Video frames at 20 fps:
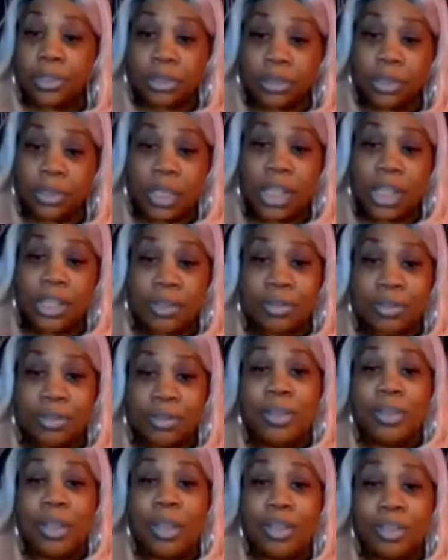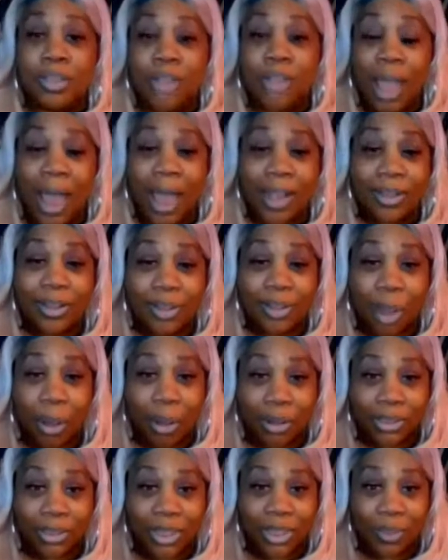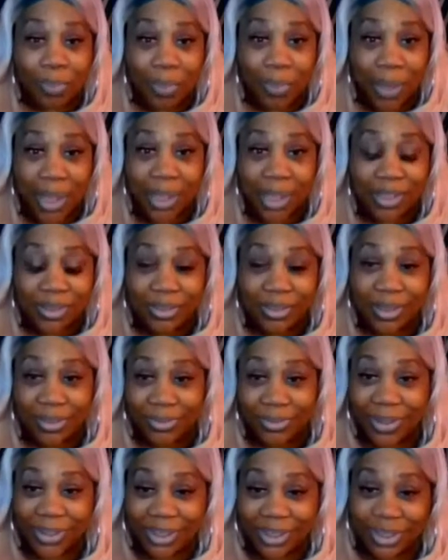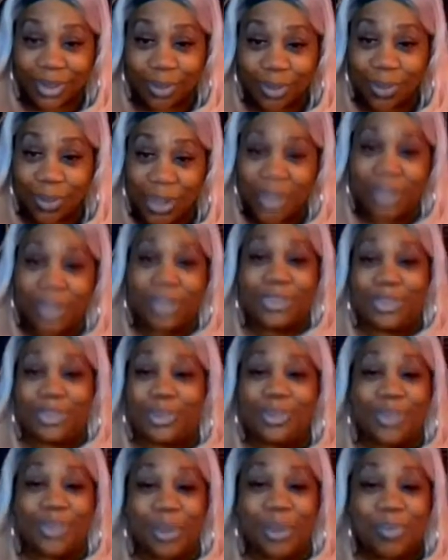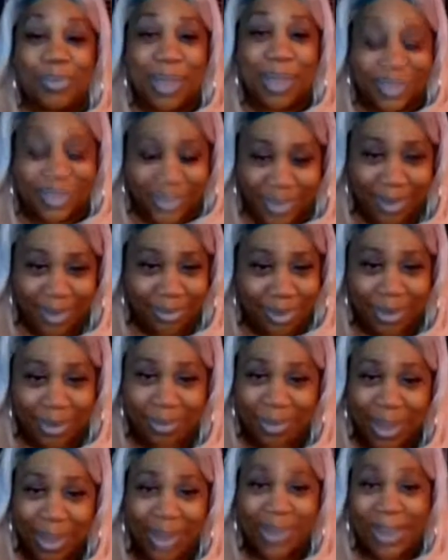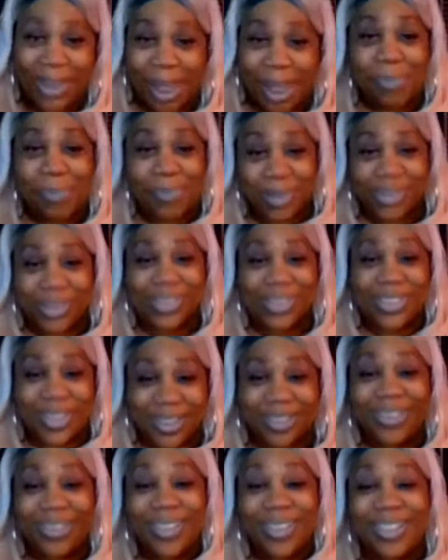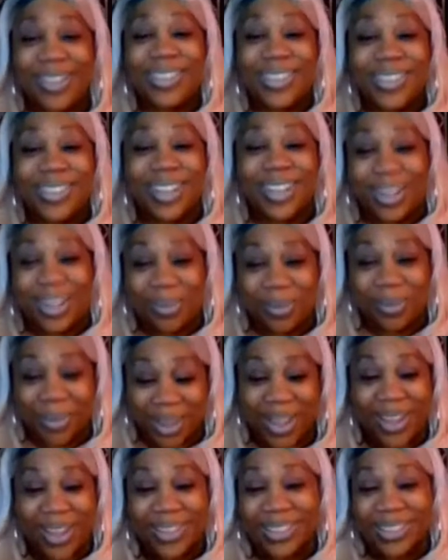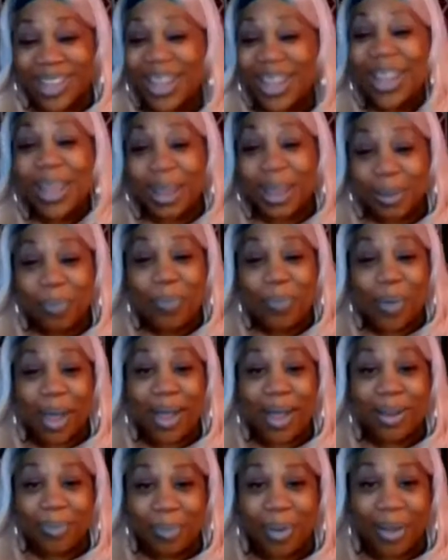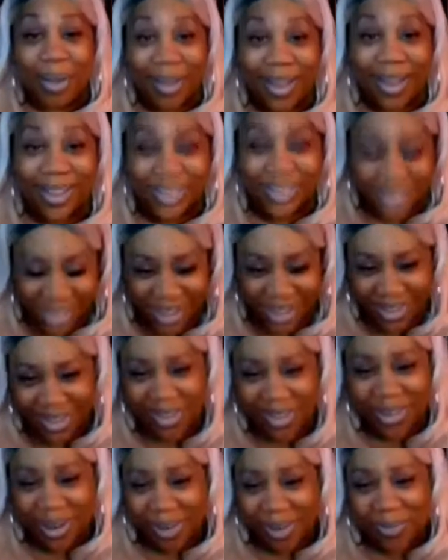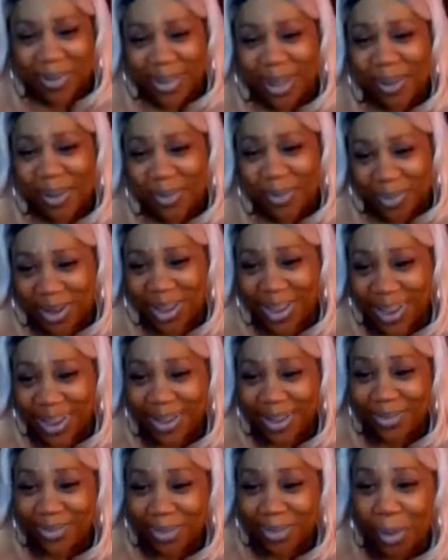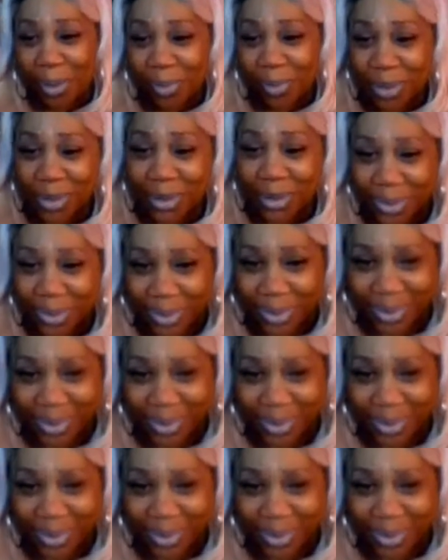eating hot dogs and beans for the rest of the week because you done messed up the money. I'll be still eating chicken wings and bonbons, and you're going to be over to eat Roman noodles.